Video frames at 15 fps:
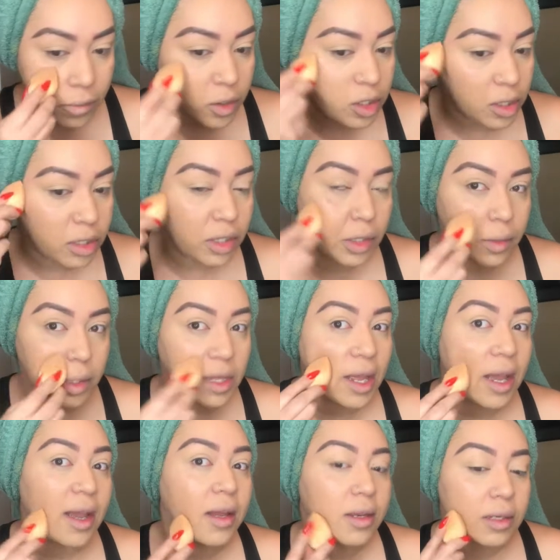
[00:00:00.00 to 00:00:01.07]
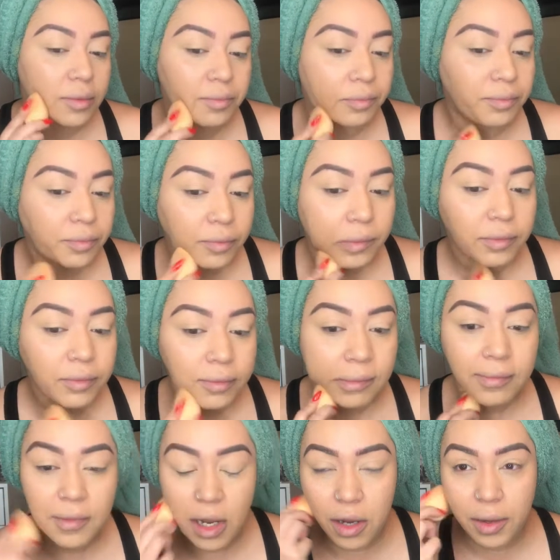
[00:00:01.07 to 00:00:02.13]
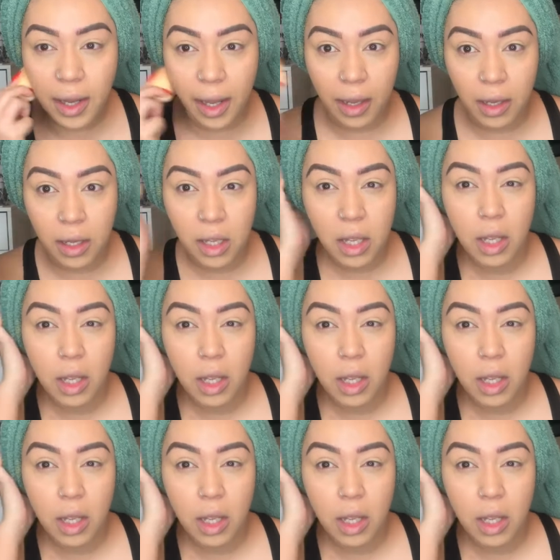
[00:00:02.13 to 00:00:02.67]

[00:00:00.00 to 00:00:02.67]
Just doing that. Okay.